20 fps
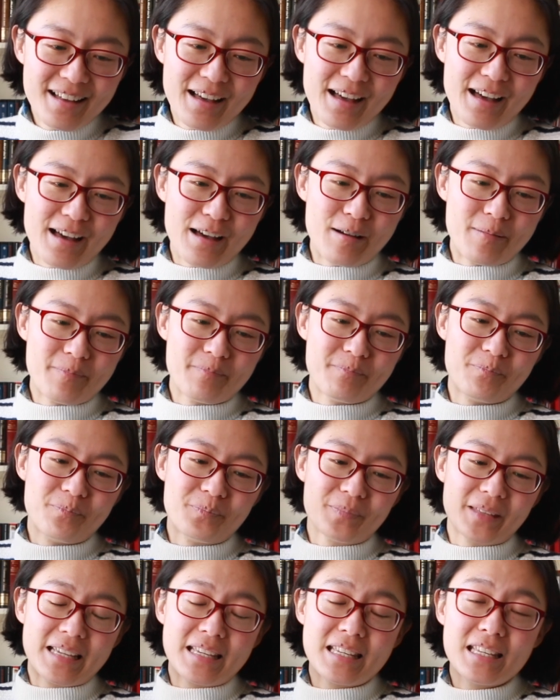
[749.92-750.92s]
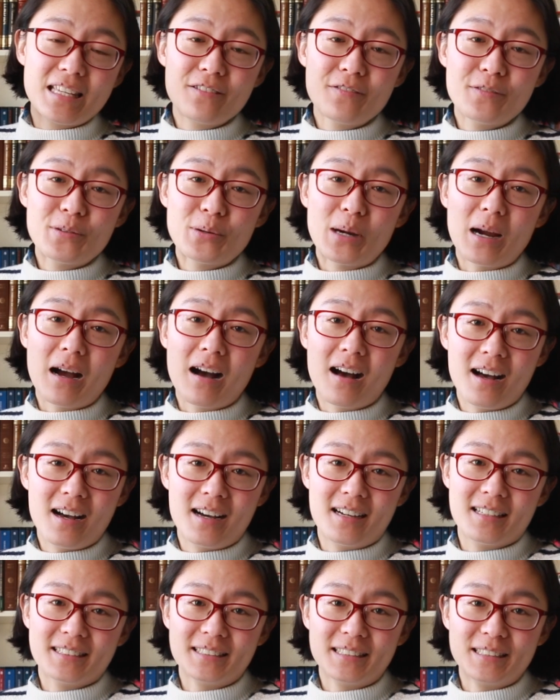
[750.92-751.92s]
If your
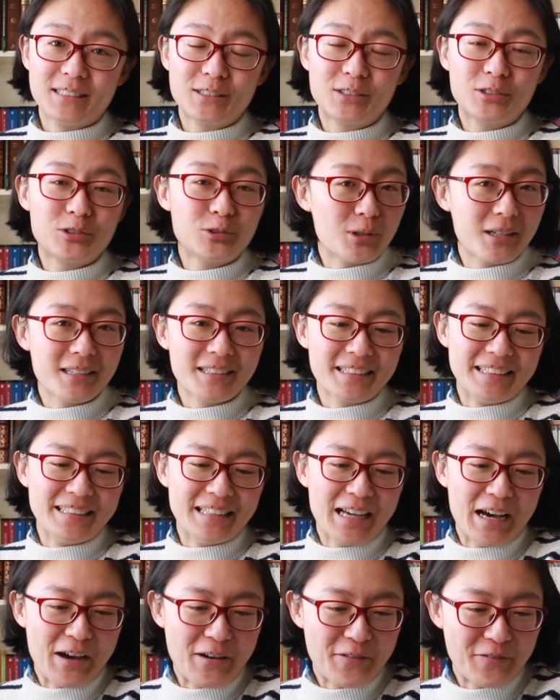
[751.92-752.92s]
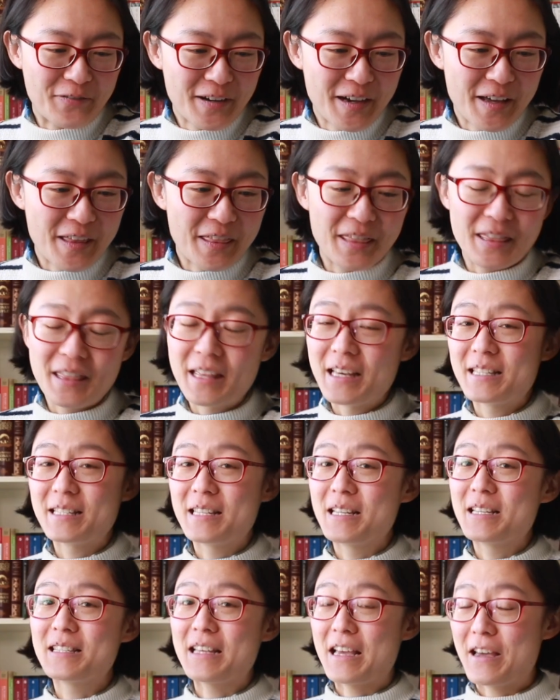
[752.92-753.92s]
heart is strong enough, this
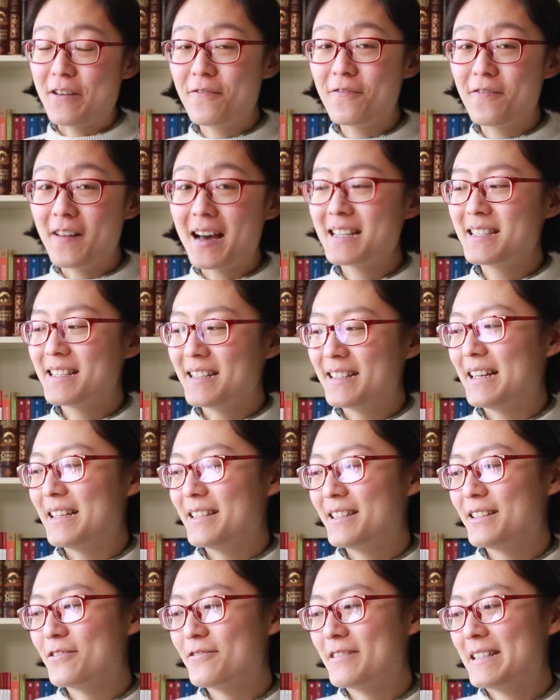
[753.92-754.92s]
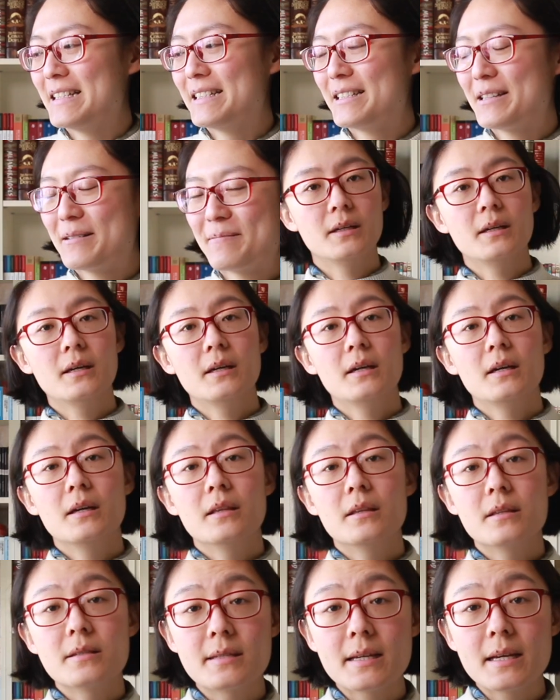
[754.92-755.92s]
is a fascinating read.
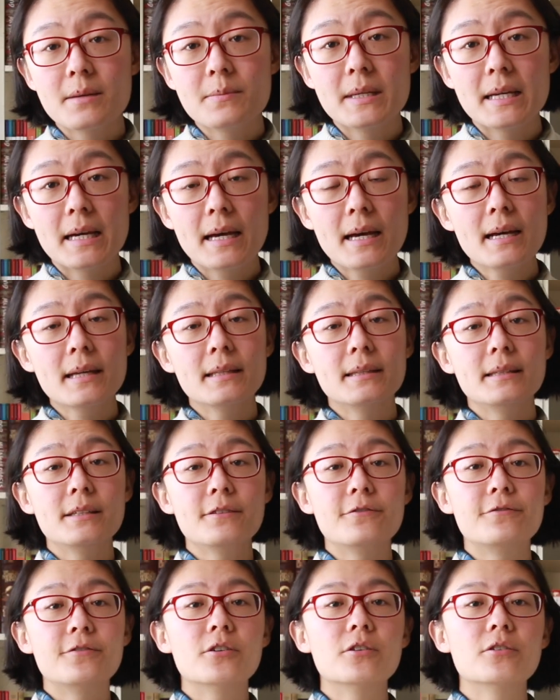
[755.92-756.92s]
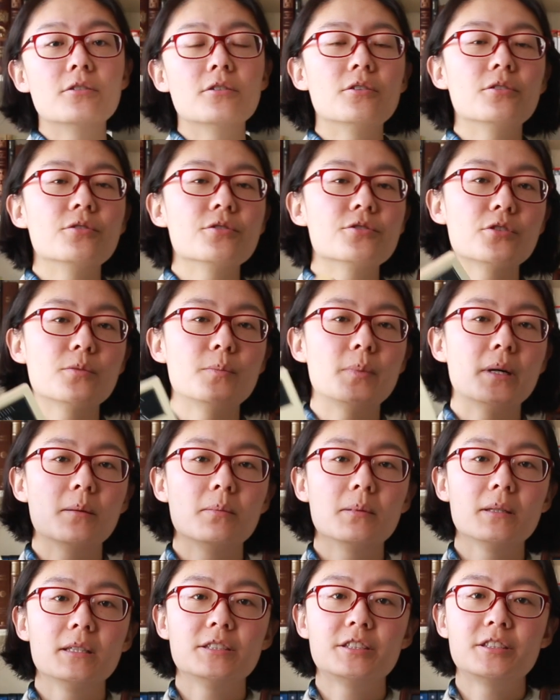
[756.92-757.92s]
The same year, Defoe also
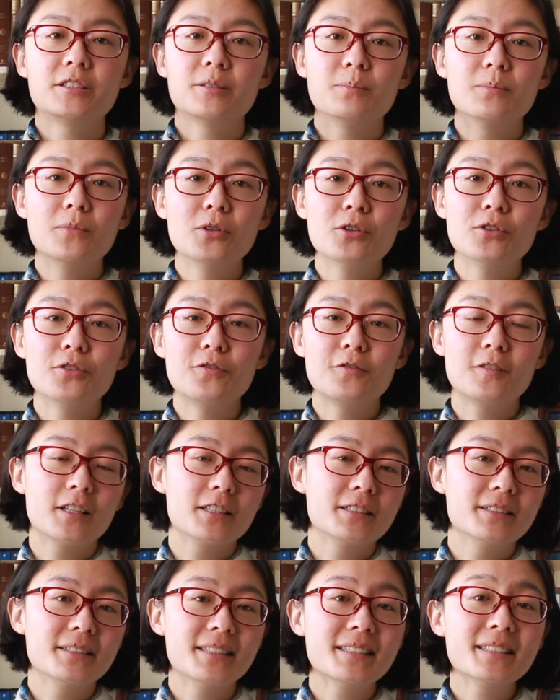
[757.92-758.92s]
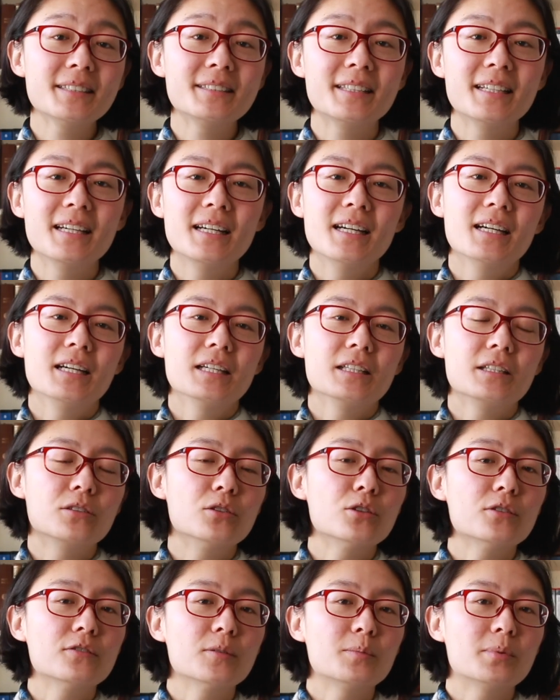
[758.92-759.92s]
published More Flanders. The
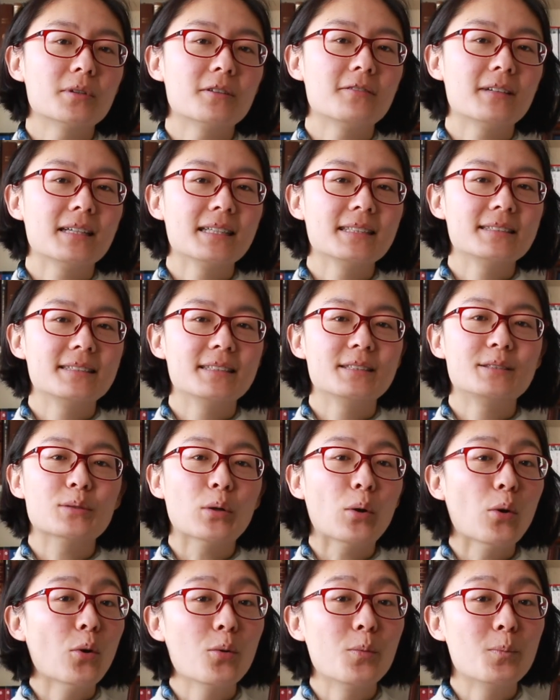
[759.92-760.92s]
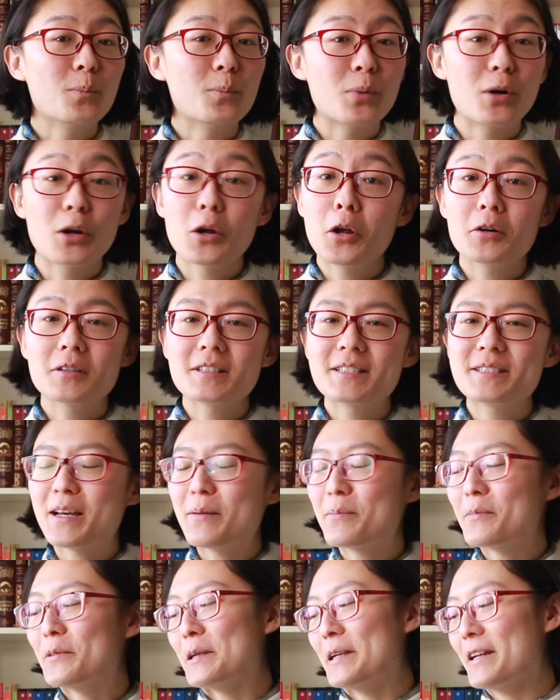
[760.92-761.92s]
novel provides its own plot
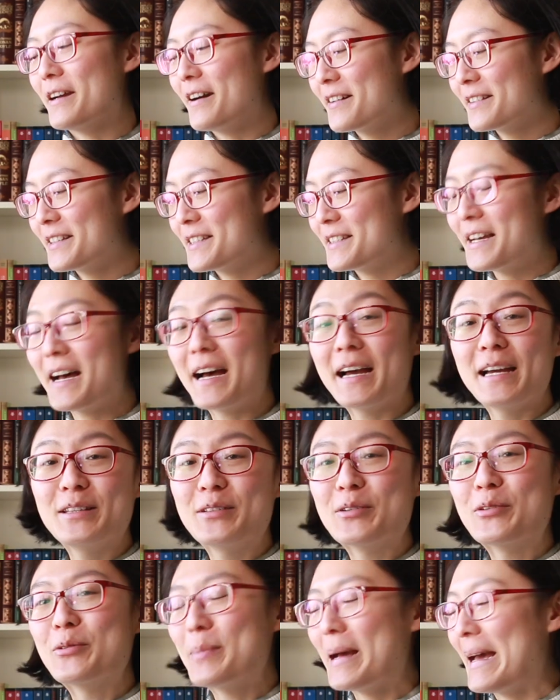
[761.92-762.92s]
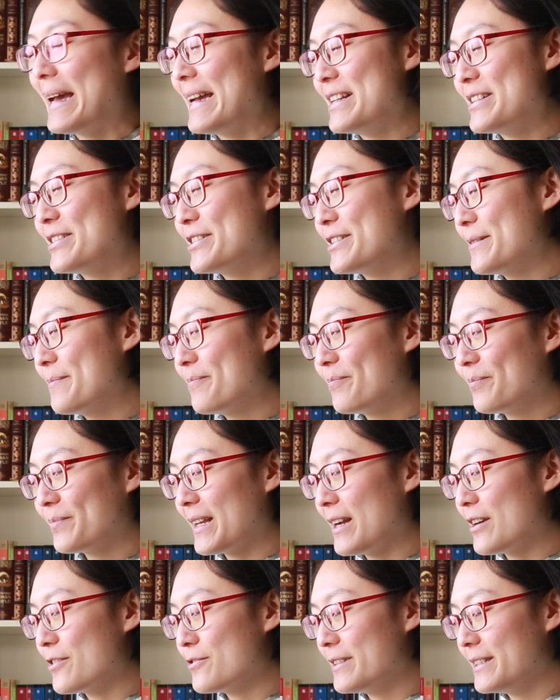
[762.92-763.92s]
summary on the title page.
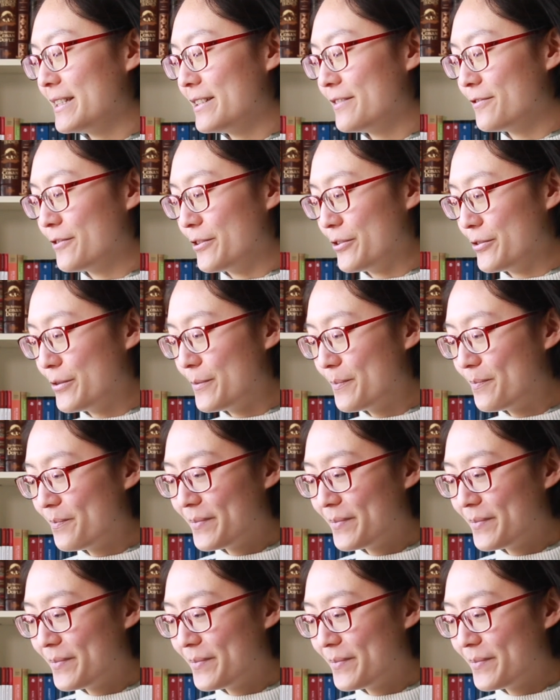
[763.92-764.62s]
I'll read it for you.